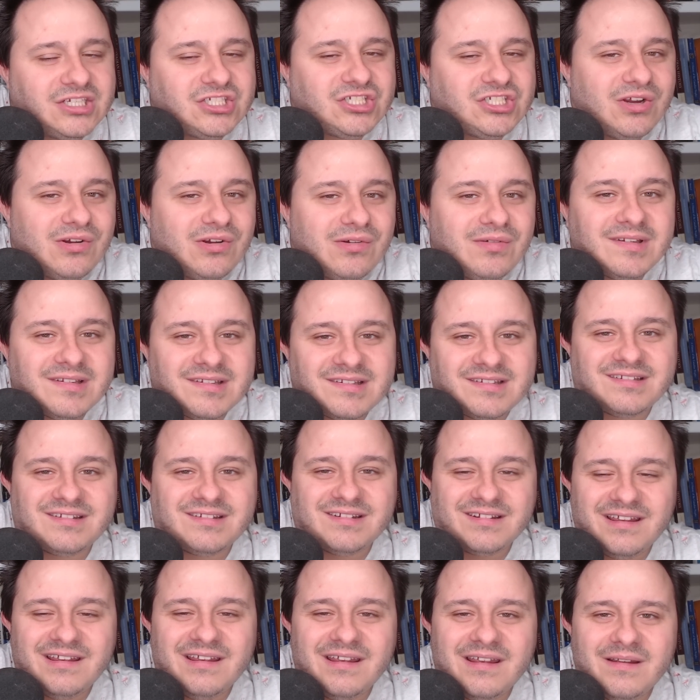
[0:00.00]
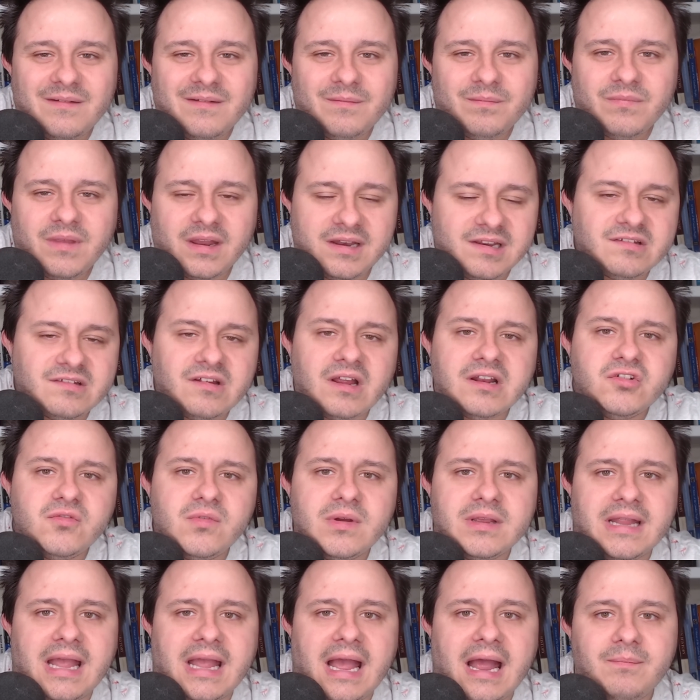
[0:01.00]
issues. He's not
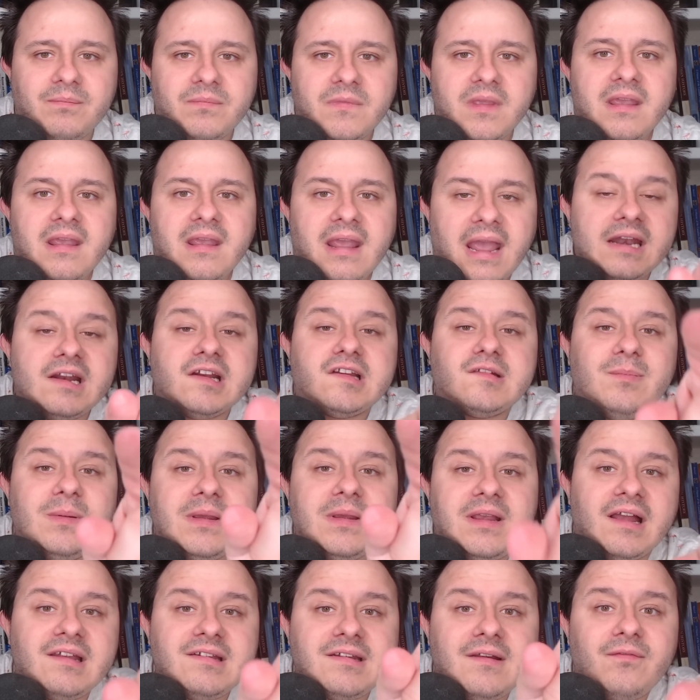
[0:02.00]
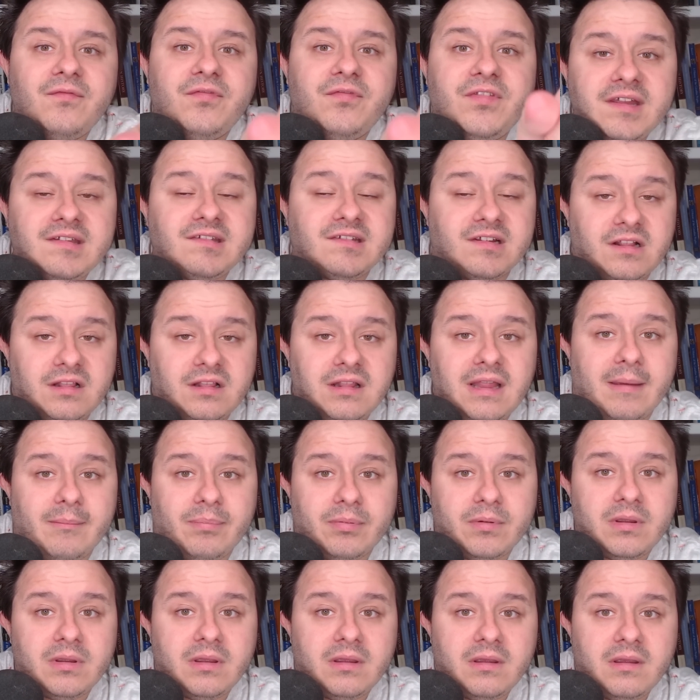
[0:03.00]
doing that. And it's because of this clip.